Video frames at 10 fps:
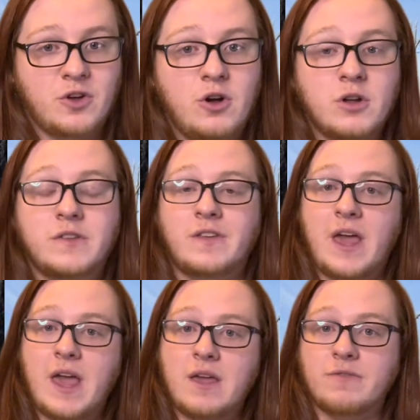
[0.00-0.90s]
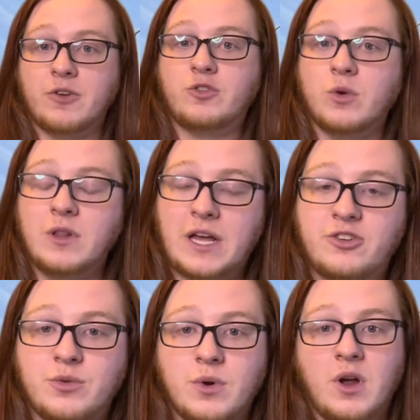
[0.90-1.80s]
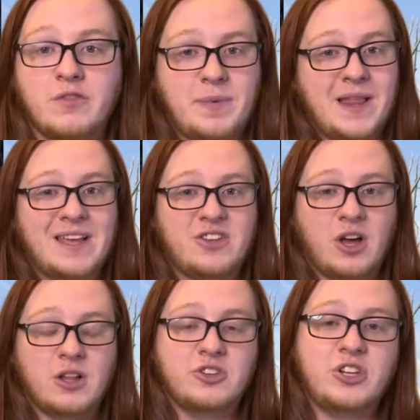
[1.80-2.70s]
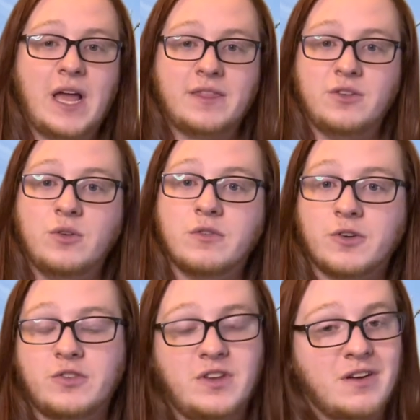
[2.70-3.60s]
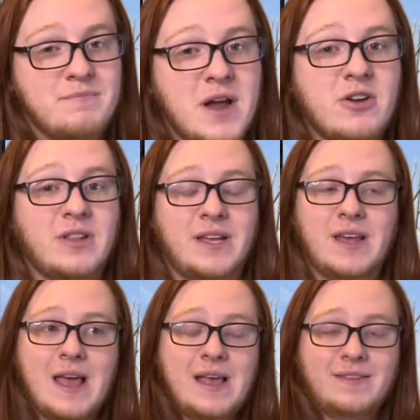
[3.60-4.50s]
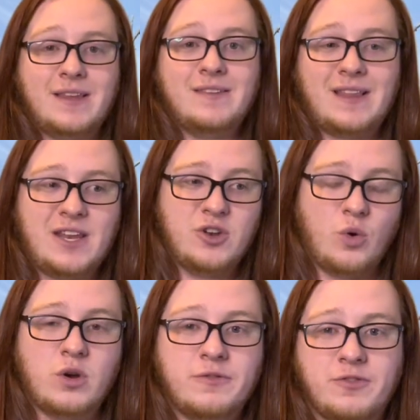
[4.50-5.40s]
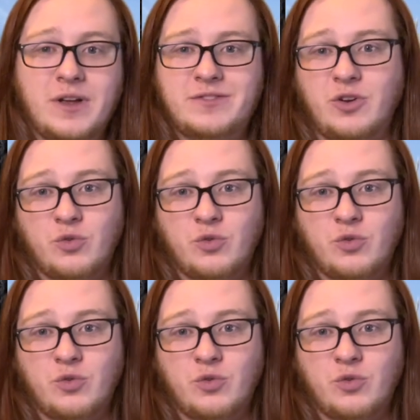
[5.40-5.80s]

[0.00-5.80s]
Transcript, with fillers: Holtz, a virtual lecturer of paleontology at the University of Maryland, says that in order for us to